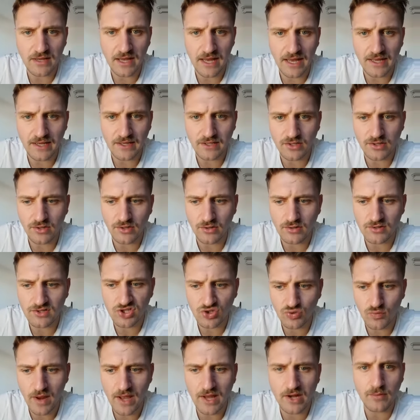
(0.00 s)
And you're
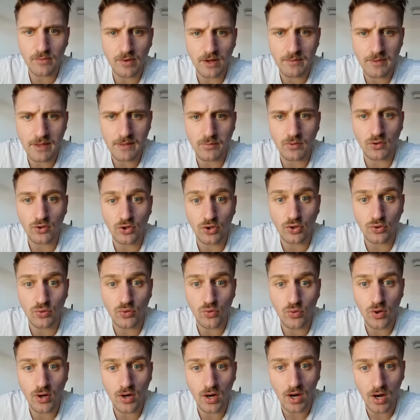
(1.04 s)
surrounded by people
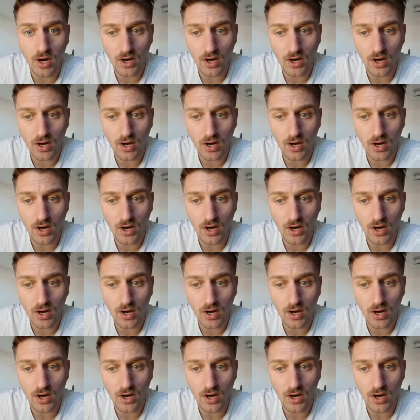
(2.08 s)
who